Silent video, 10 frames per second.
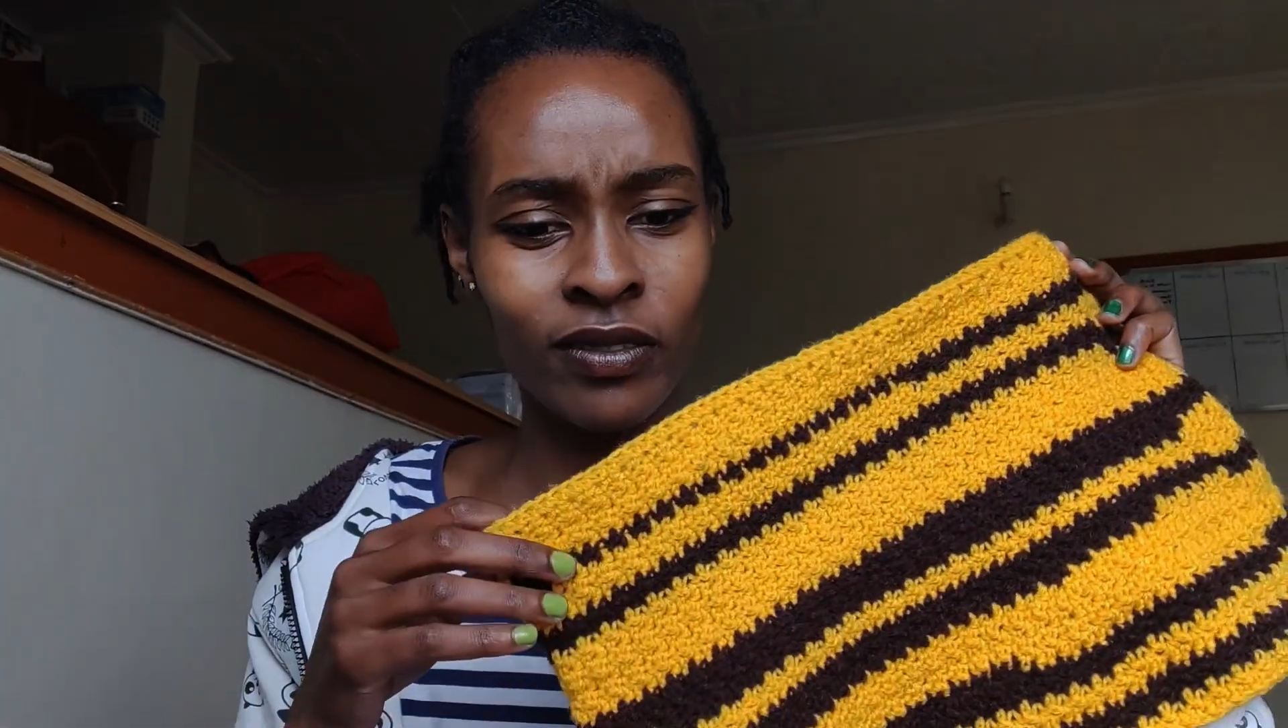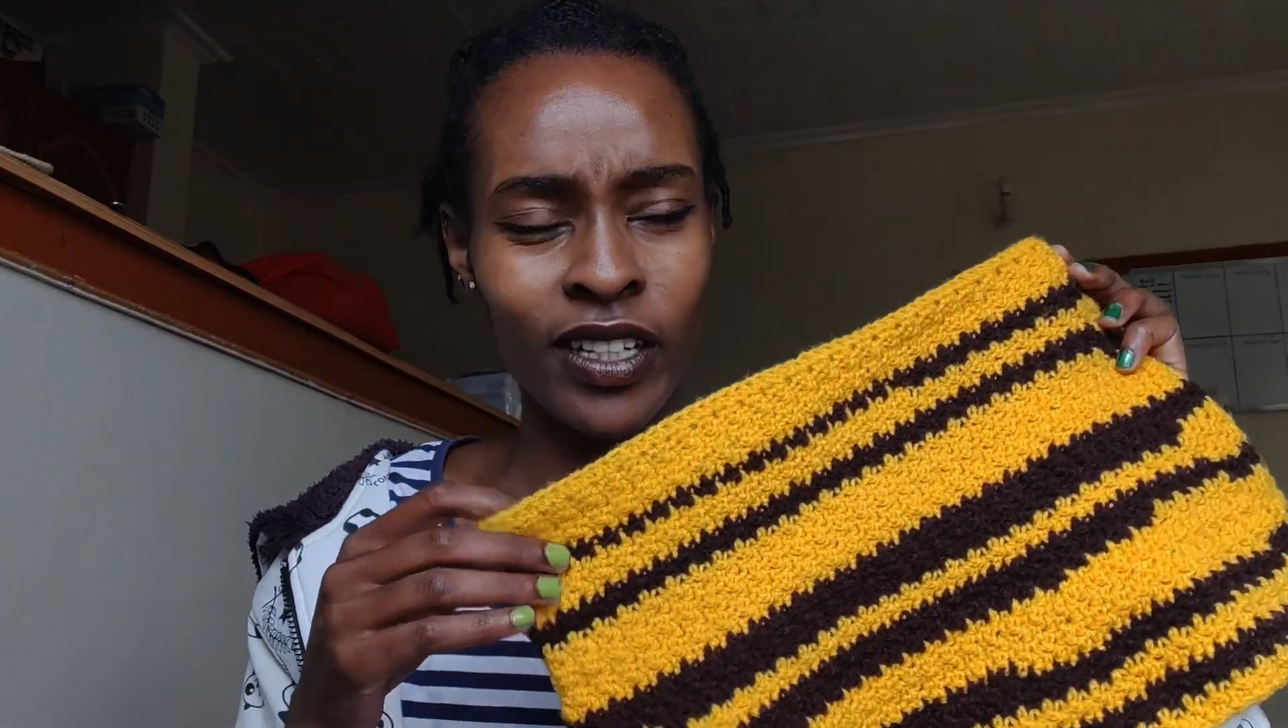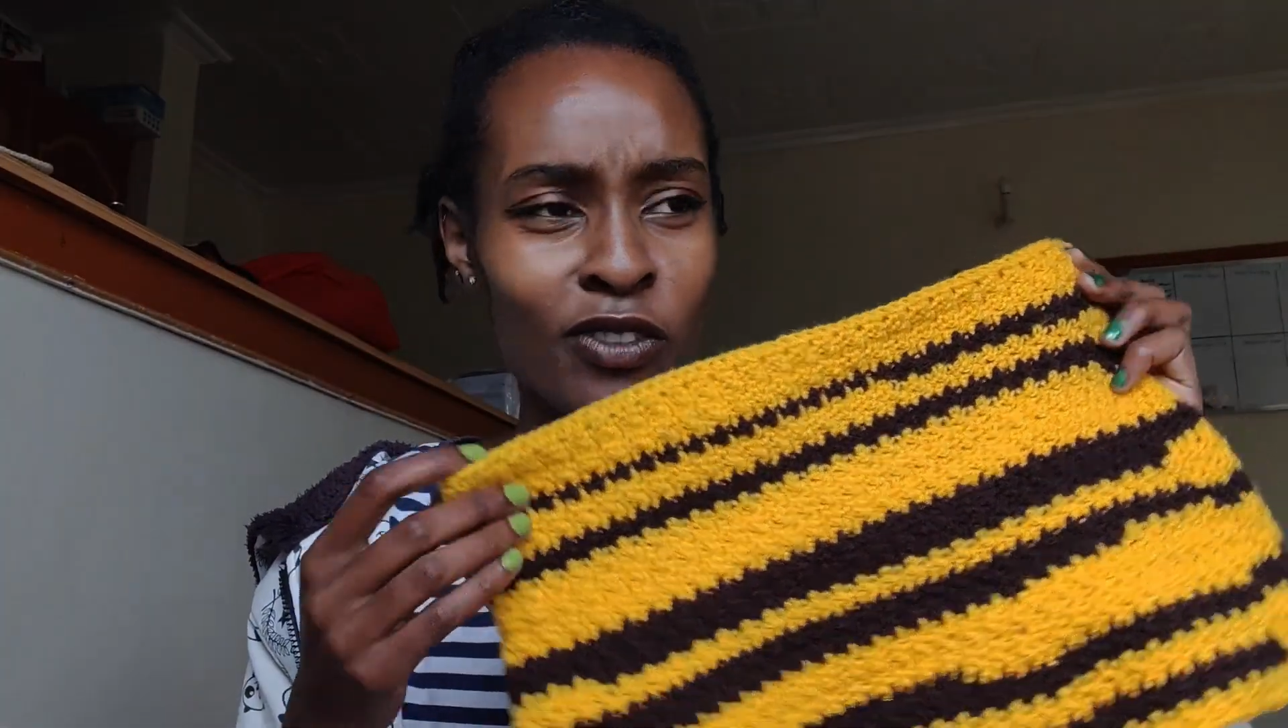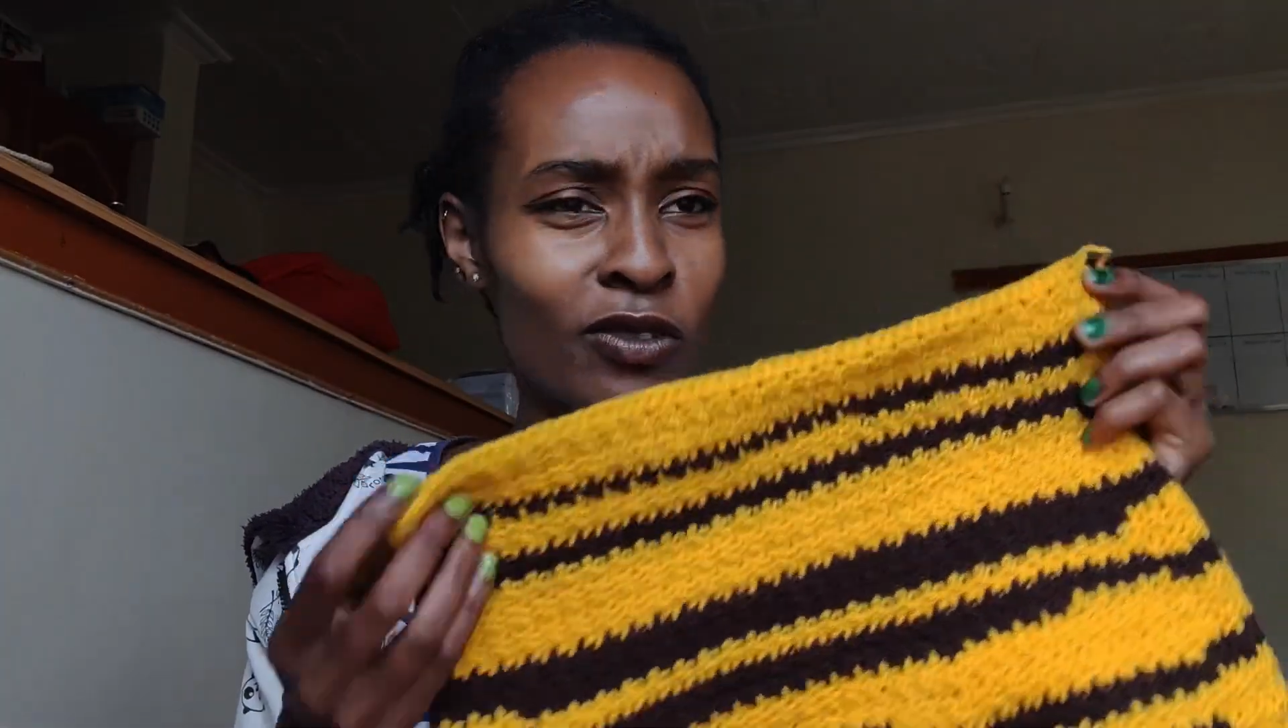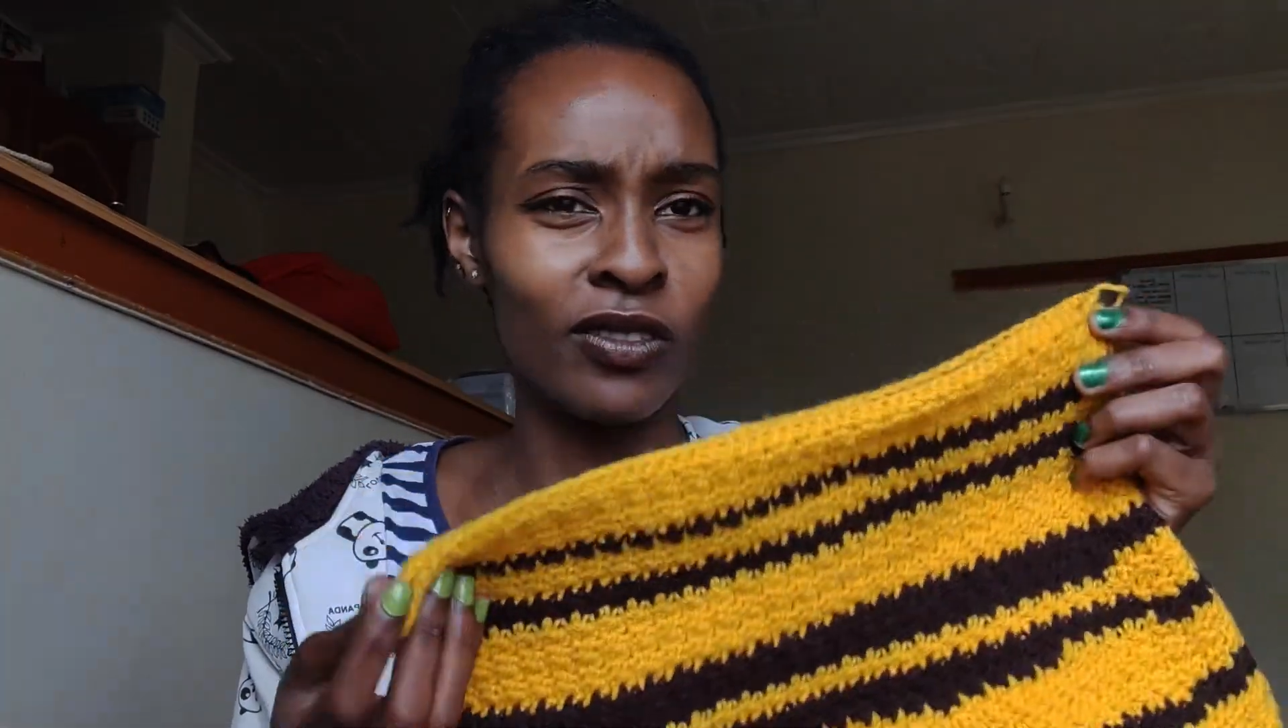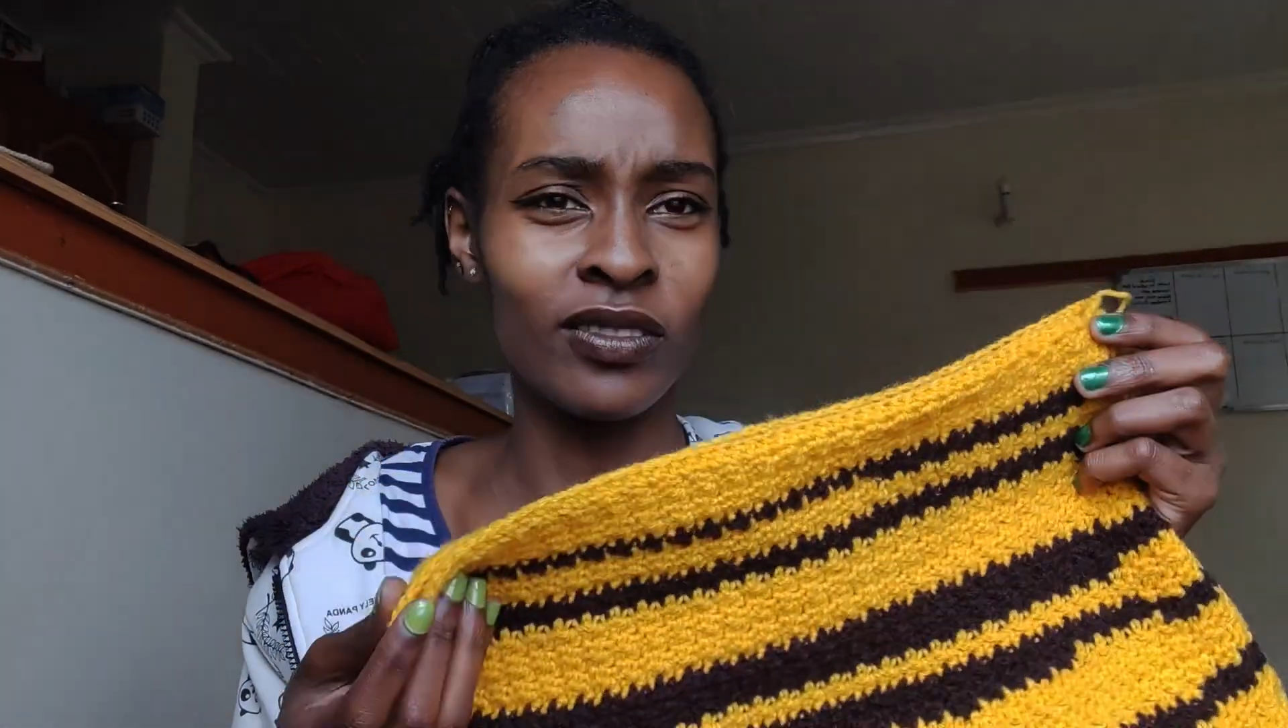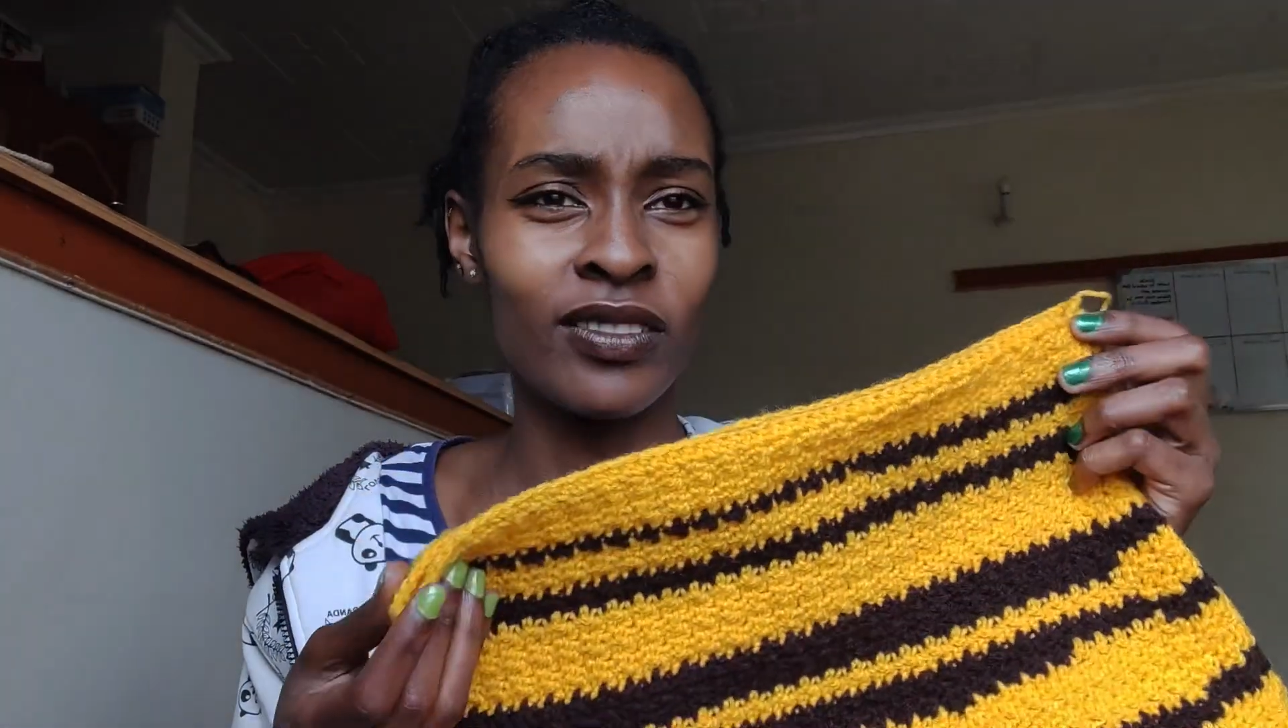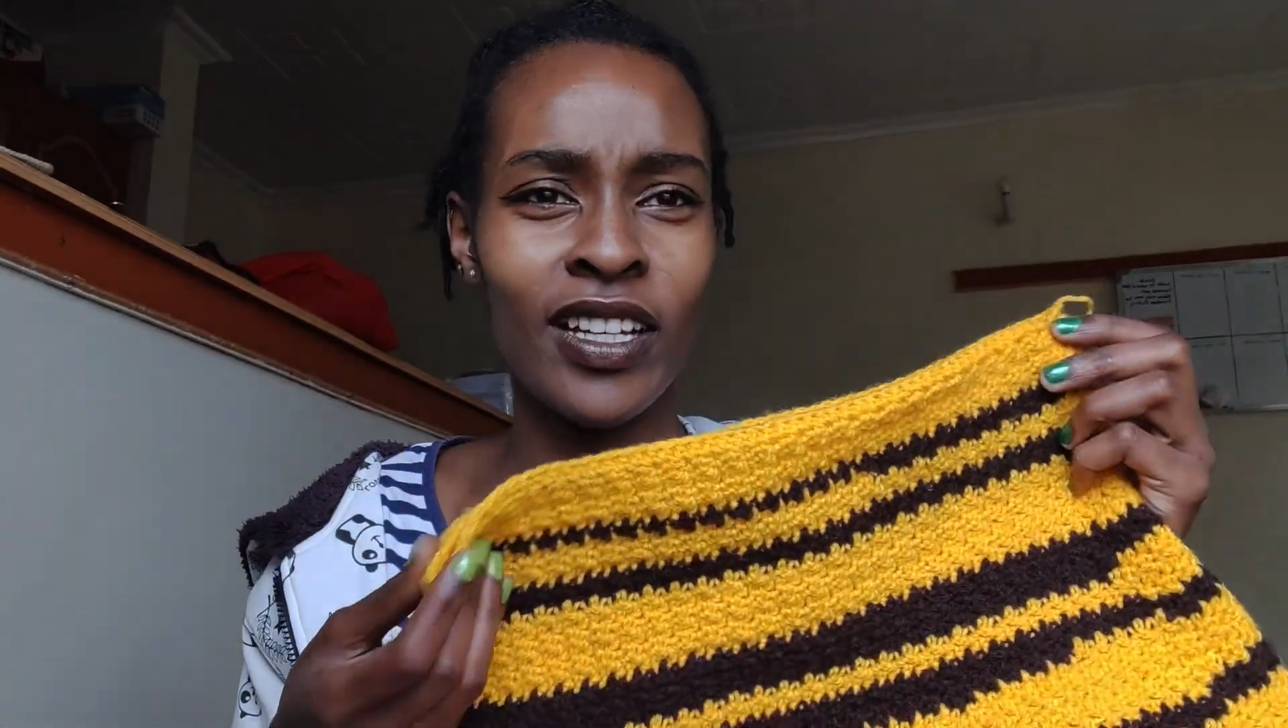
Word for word: I don't know,